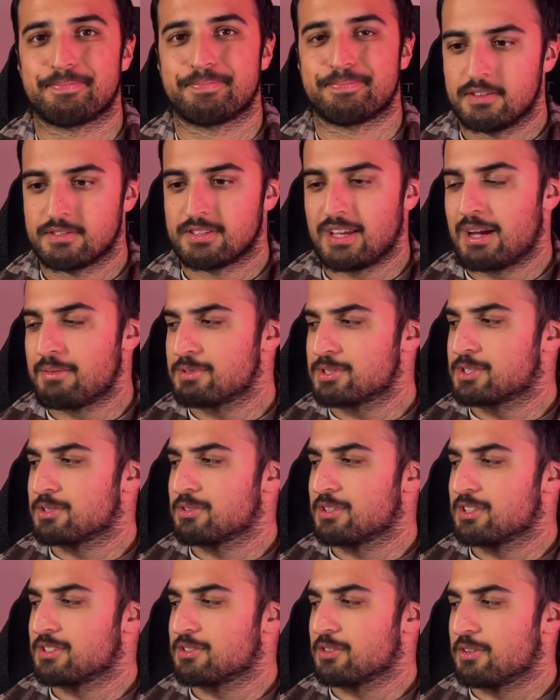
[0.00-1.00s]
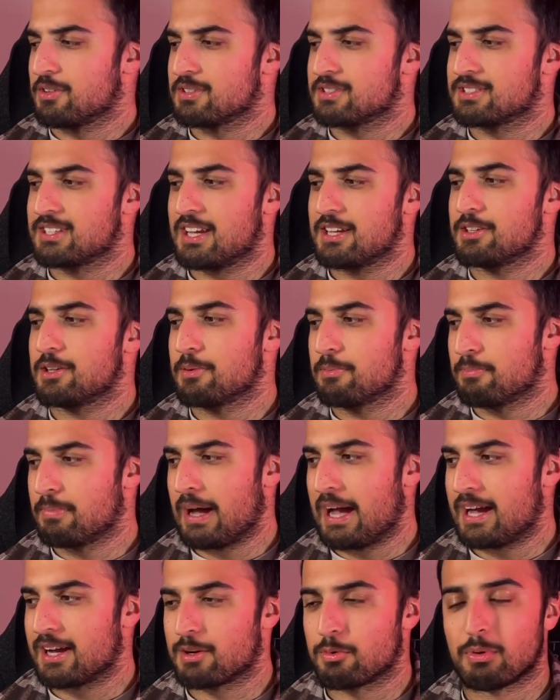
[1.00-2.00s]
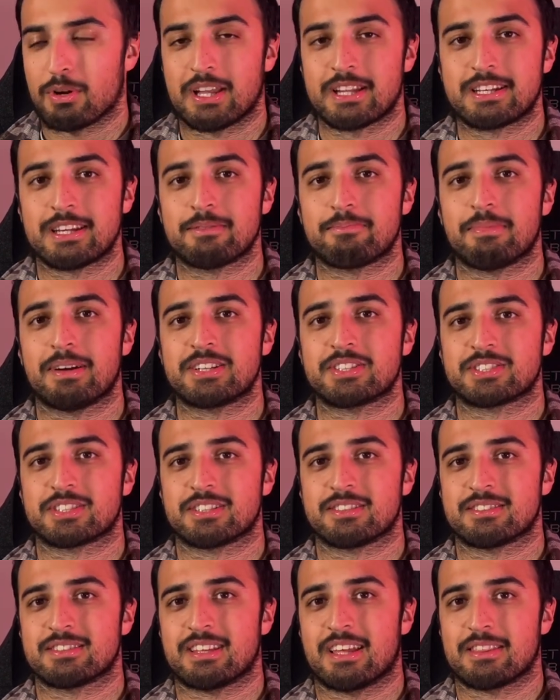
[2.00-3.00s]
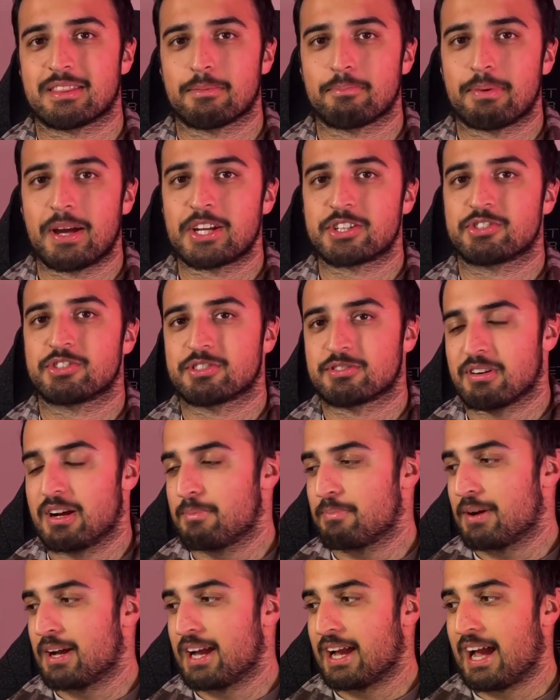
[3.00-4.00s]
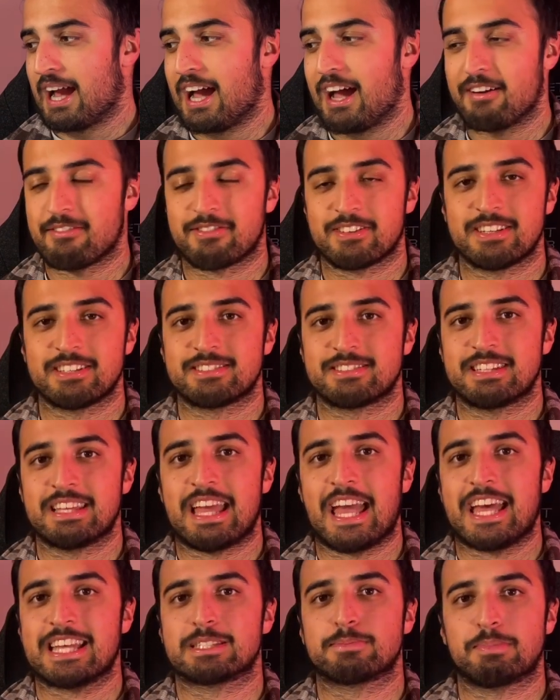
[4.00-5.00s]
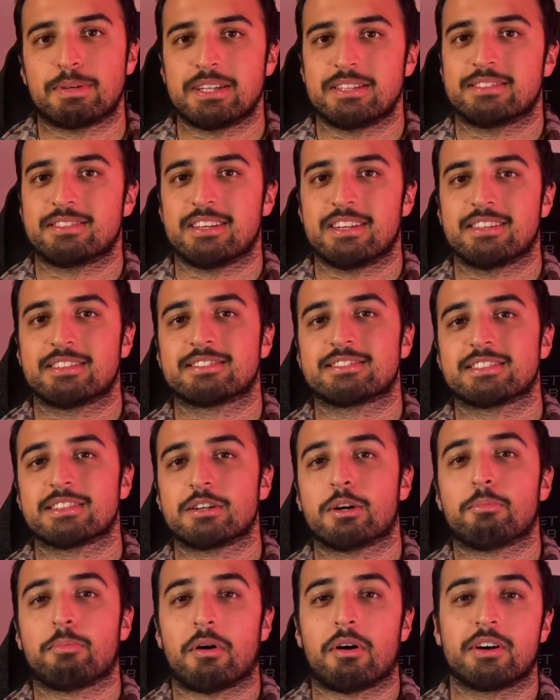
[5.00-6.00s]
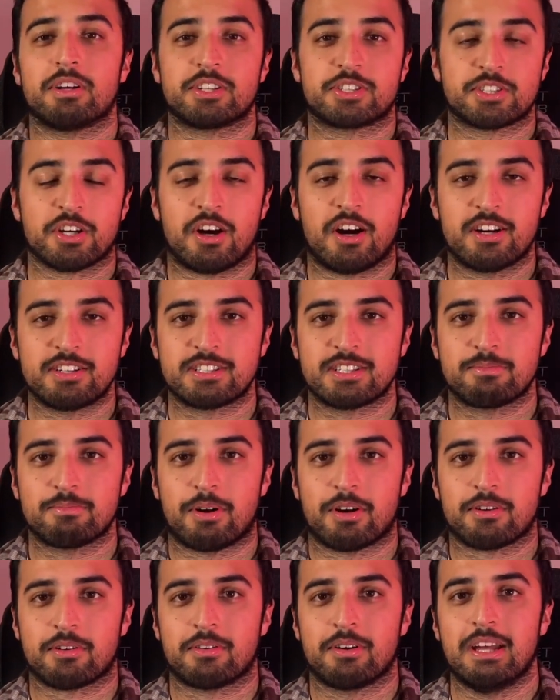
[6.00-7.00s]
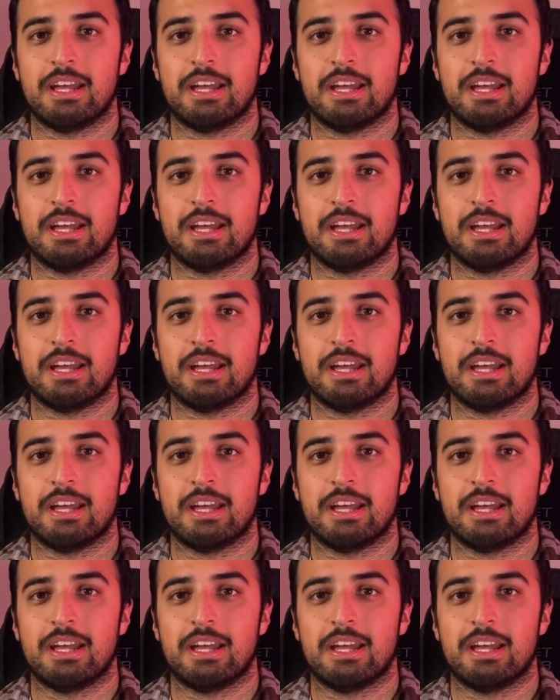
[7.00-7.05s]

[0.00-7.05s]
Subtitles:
So how much will this all set you back? Well, I did mention that the battery strap I have is the SPC, the single point charging model.